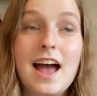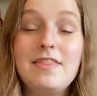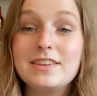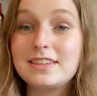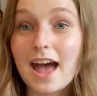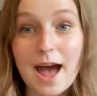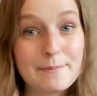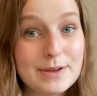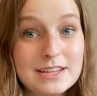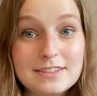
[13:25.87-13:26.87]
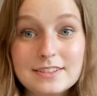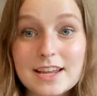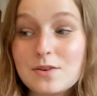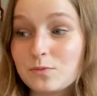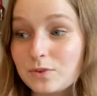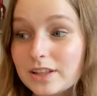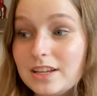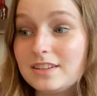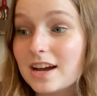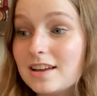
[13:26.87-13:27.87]
And this happens, it
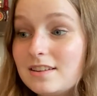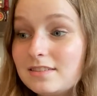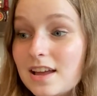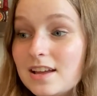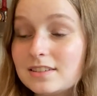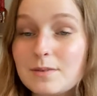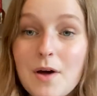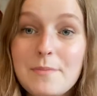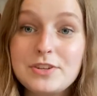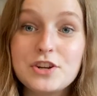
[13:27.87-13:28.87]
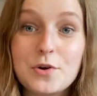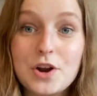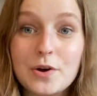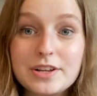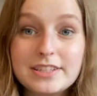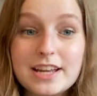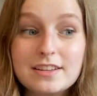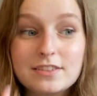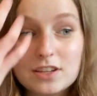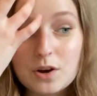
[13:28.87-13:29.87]
really does. Sometimes you don't notice
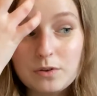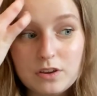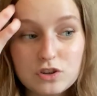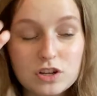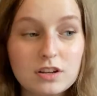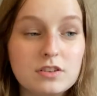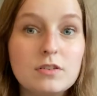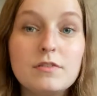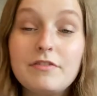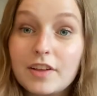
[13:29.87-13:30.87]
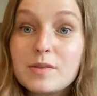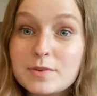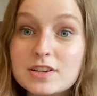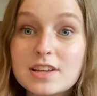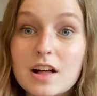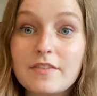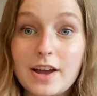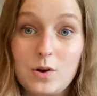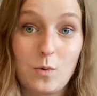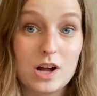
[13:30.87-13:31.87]
it, so you should film yourself
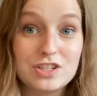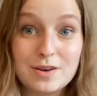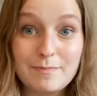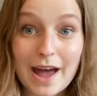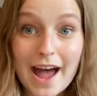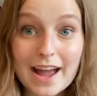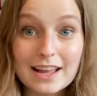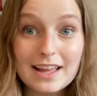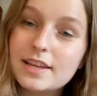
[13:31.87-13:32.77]
and watch it back.